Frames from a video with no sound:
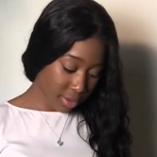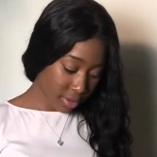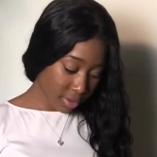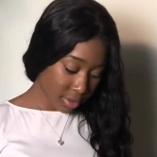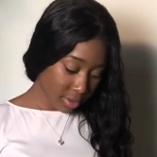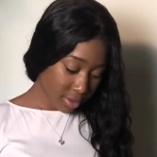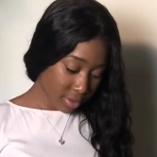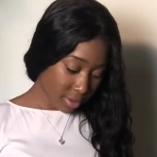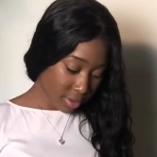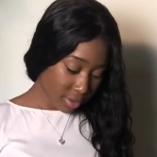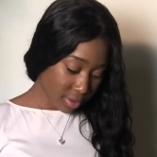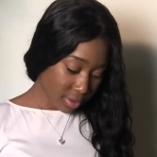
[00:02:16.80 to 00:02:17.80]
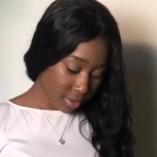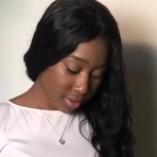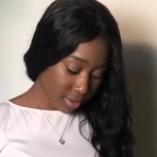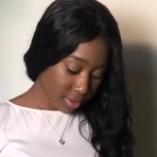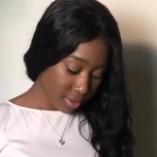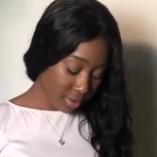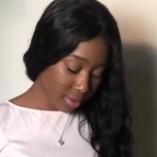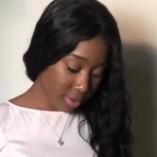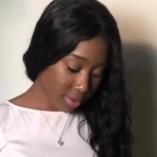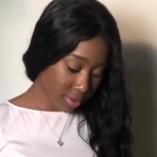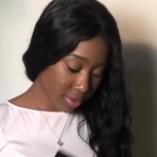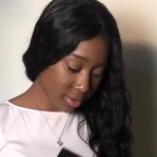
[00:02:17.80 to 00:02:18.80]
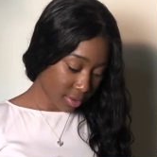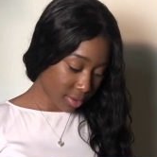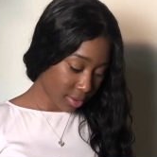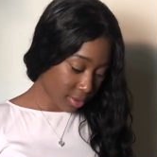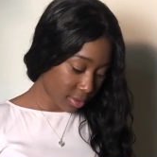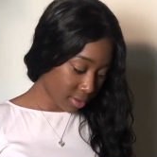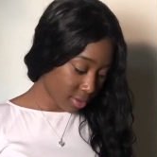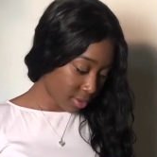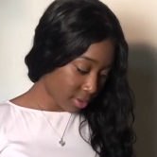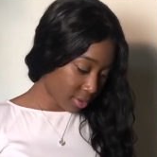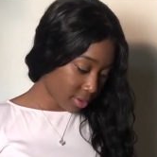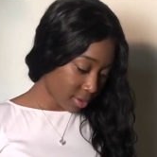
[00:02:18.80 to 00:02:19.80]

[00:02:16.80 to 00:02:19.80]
(no one is talking)